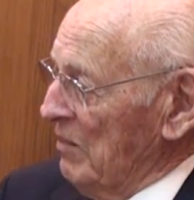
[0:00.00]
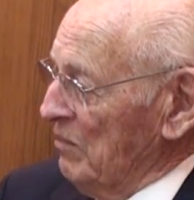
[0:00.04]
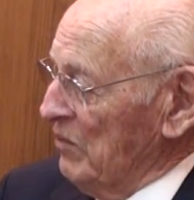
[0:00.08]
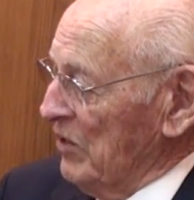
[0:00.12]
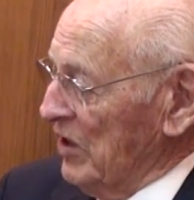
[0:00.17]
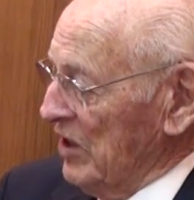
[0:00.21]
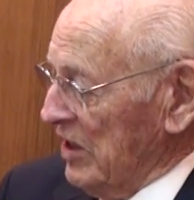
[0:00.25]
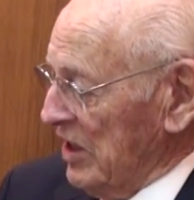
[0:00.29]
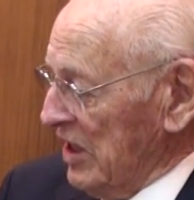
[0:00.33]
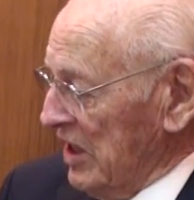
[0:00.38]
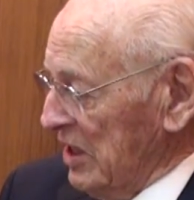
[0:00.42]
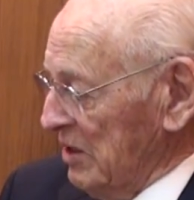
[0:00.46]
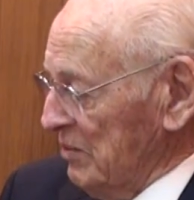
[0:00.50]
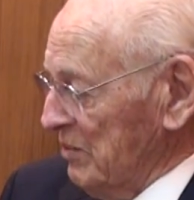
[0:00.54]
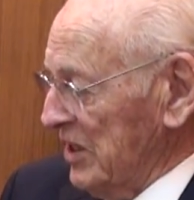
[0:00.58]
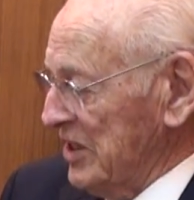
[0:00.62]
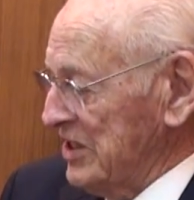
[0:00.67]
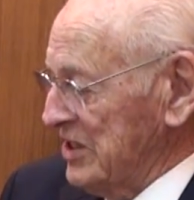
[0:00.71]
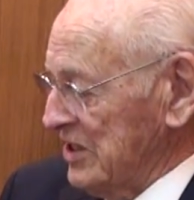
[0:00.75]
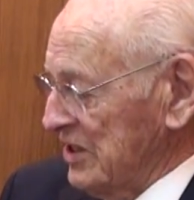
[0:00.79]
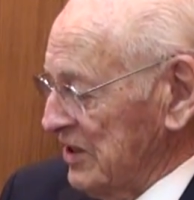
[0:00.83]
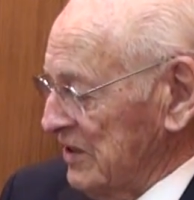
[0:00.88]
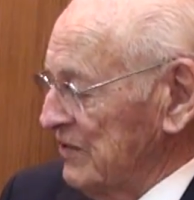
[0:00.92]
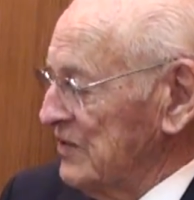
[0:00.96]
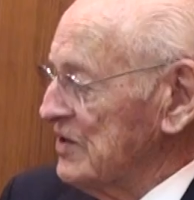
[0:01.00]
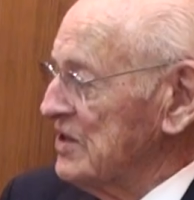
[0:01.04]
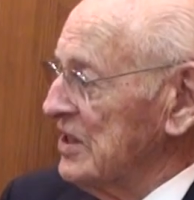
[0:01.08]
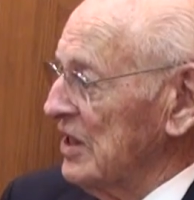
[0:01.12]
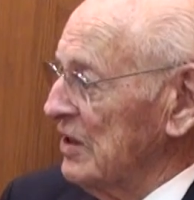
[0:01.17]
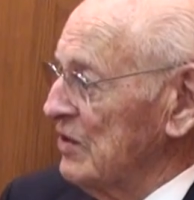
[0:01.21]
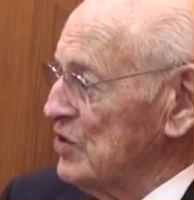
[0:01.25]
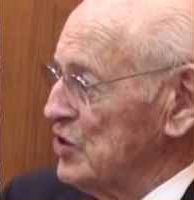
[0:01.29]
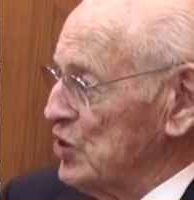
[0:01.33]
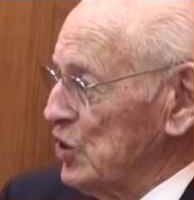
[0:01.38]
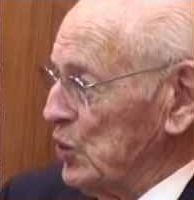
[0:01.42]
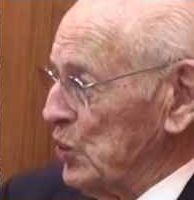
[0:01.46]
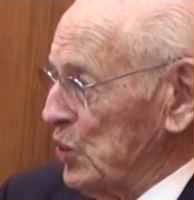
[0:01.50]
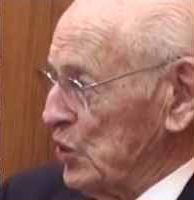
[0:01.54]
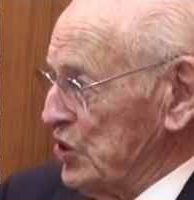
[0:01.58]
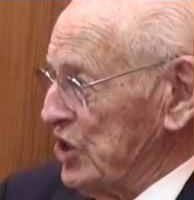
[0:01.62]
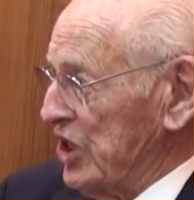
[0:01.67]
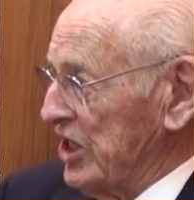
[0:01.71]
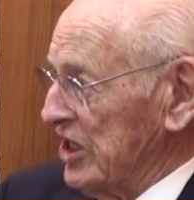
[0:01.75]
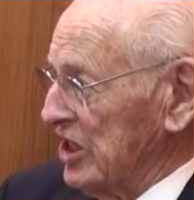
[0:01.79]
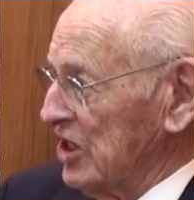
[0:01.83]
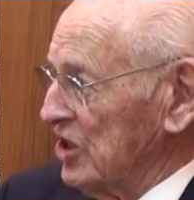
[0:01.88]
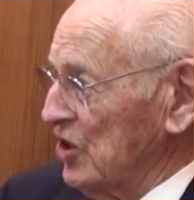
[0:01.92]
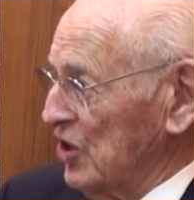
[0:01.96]
By the end of my service, I was a
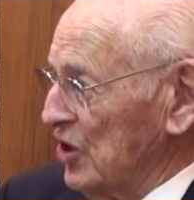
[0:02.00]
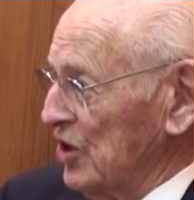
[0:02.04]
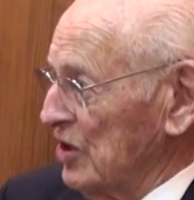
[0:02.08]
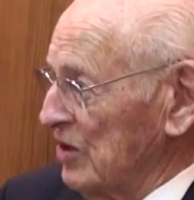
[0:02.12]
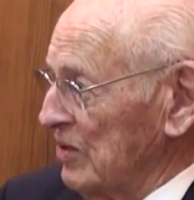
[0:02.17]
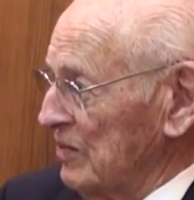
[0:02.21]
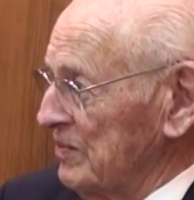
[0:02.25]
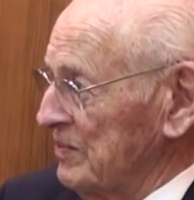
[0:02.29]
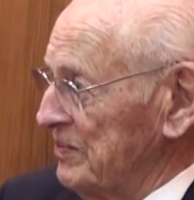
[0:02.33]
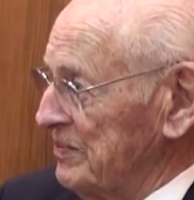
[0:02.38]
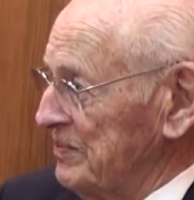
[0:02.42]
lieutenant colonel.